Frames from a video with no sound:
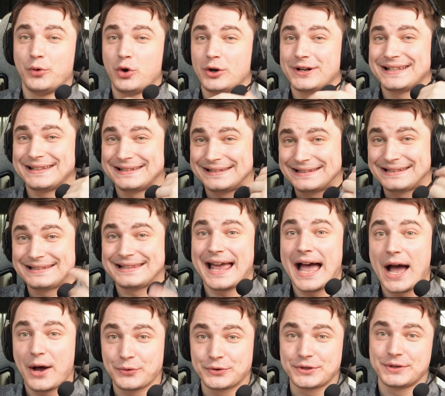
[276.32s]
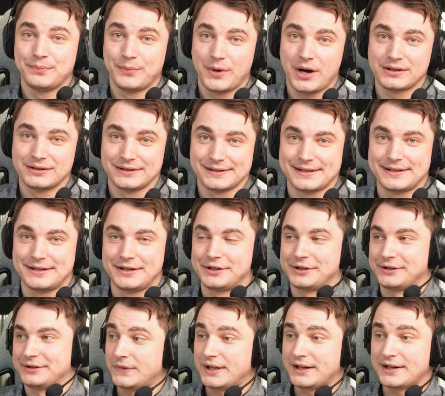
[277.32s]
more than 1,000 models here.
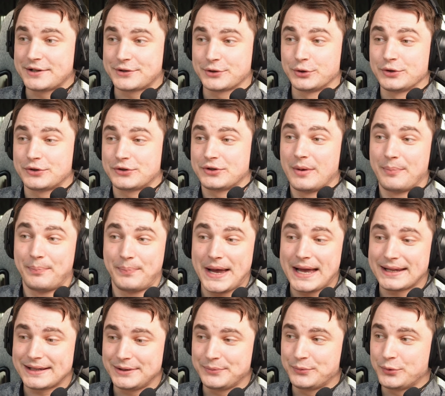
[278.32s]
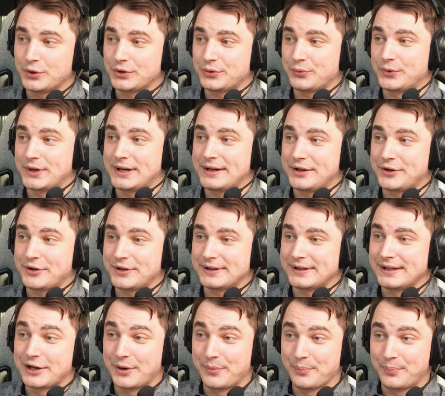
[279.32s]
There is also a battle mode where you
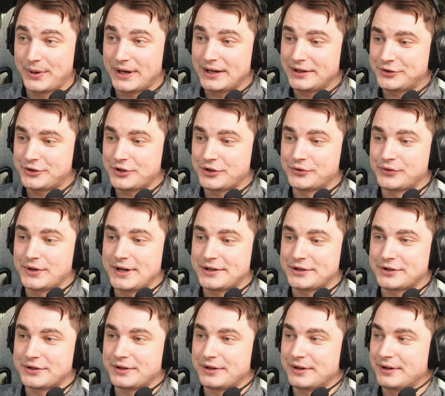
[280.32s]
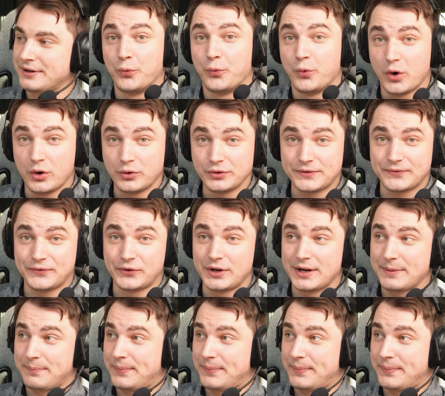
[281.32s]
can compare generation, vote for the